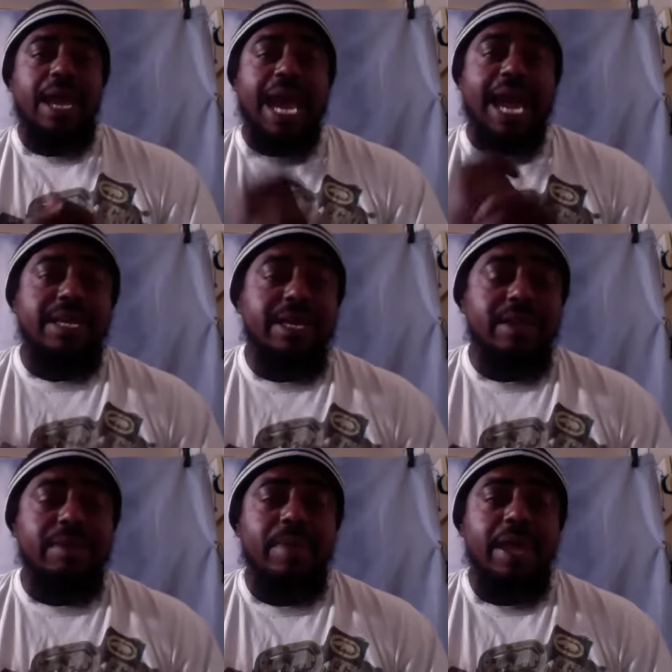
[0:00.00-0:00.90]
i get
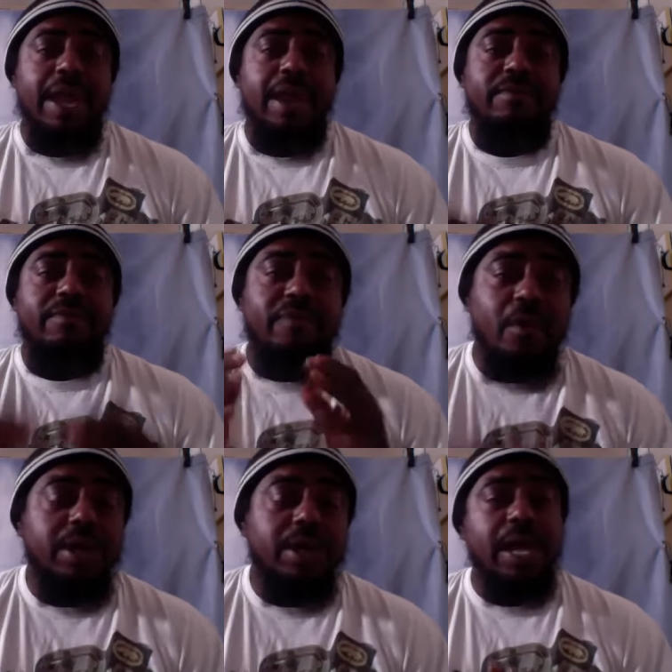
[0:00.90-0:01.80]
up at
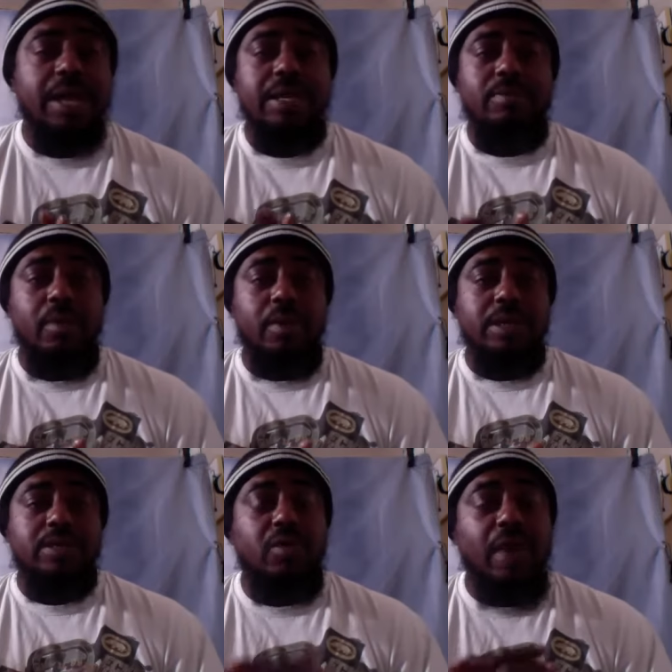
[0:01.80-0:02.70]
four o'clock in the
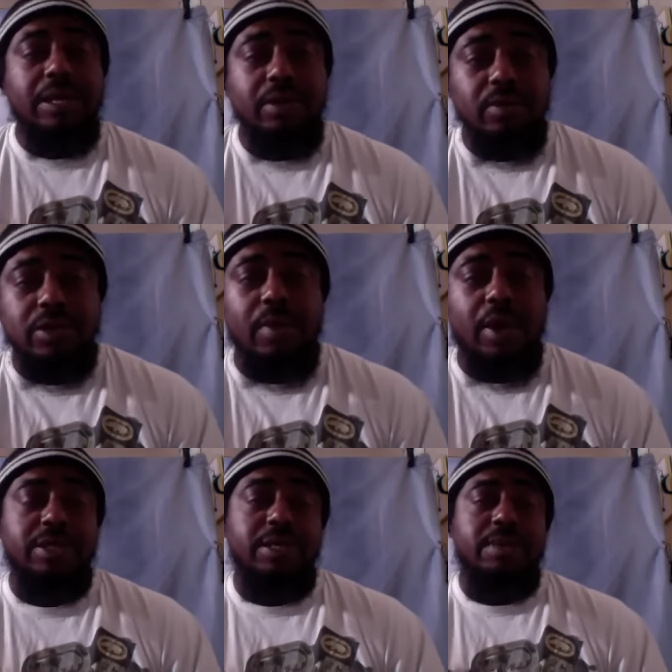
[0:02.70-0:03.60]
morning so I can do some
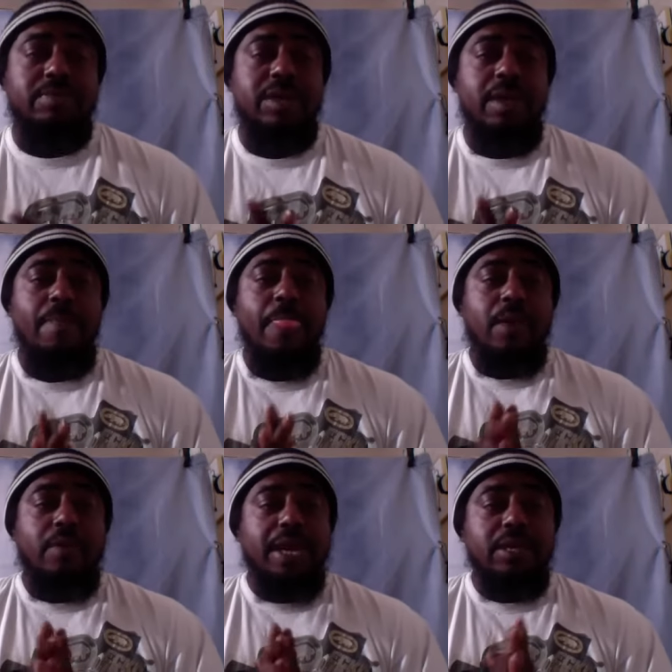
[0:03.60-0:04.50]
RCMs,
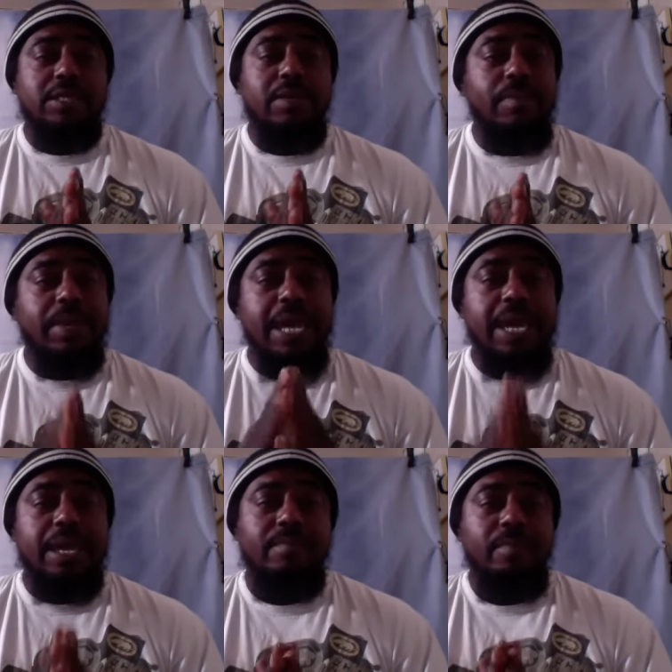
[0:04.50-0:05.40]
right? Because I'm a
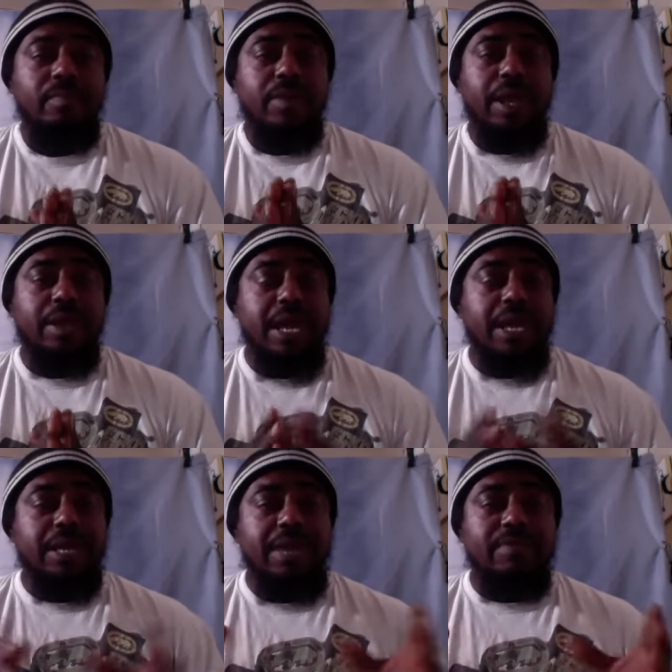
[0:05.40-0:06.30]
mechanic. And,
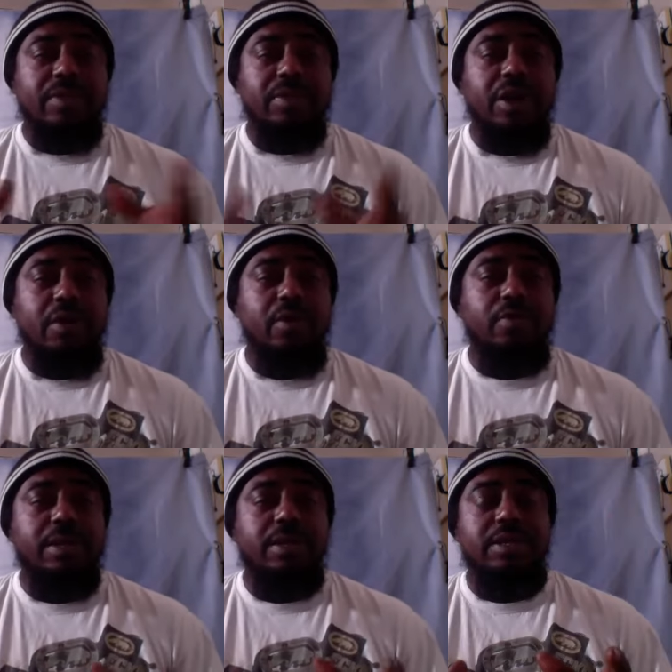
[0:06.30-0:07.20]
and even though
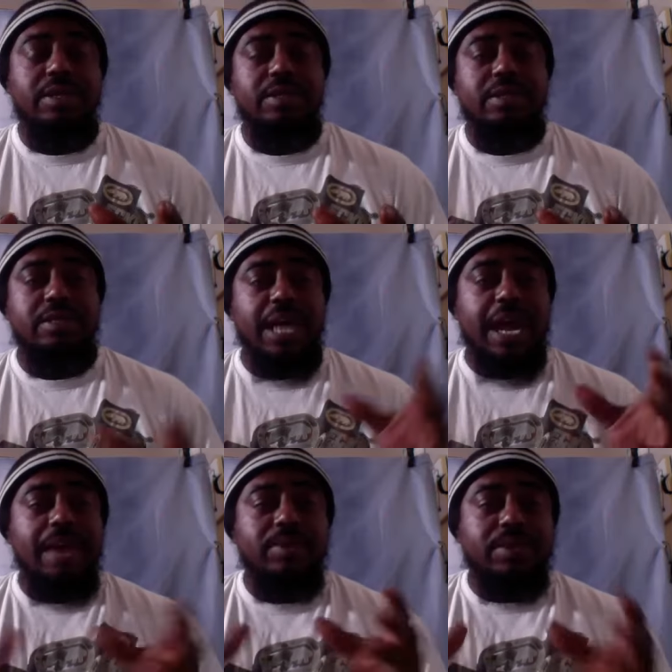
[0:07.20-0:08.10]
the, the, the
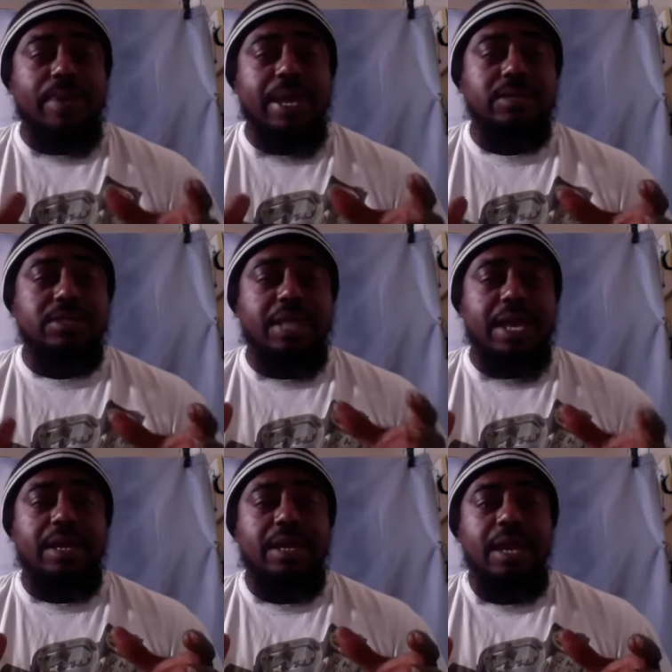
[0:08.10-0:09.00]
time spans that